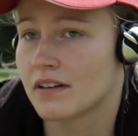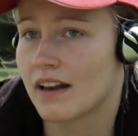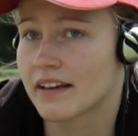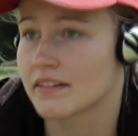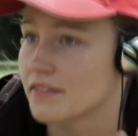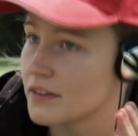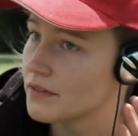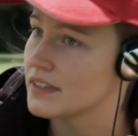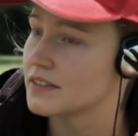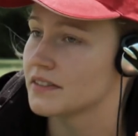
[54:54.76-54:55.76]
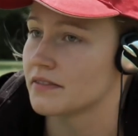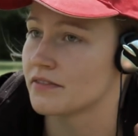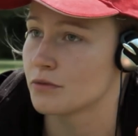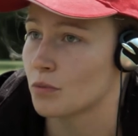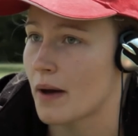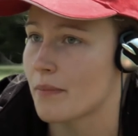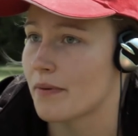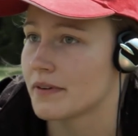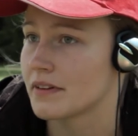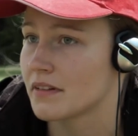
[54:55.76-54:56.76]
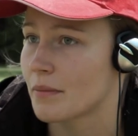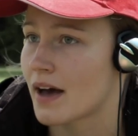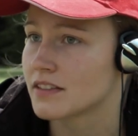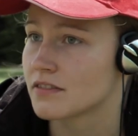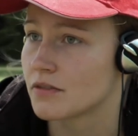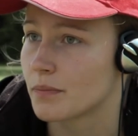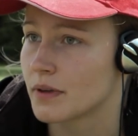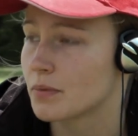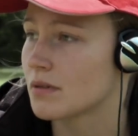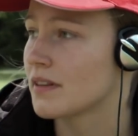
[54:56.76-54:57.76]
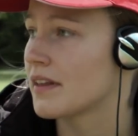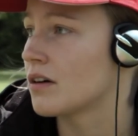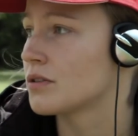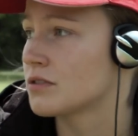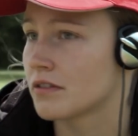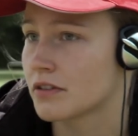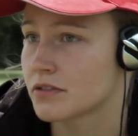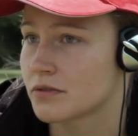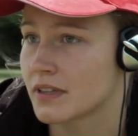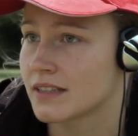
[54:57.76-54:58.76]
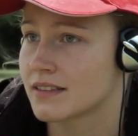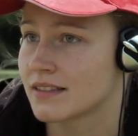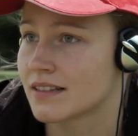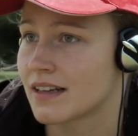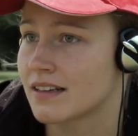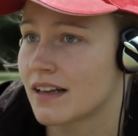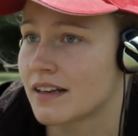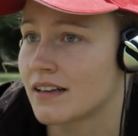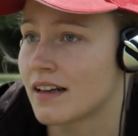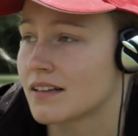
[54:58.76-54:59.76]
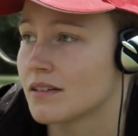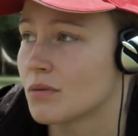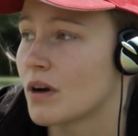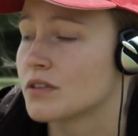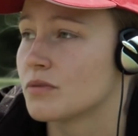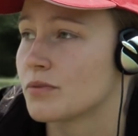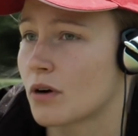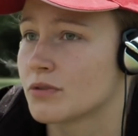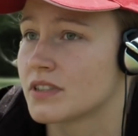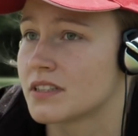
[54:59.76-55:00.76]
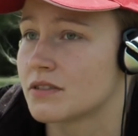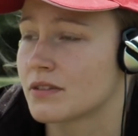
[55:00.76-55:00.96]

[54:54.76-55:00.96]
like vivid weapon in the minds of the people when they go to the streets and want to protest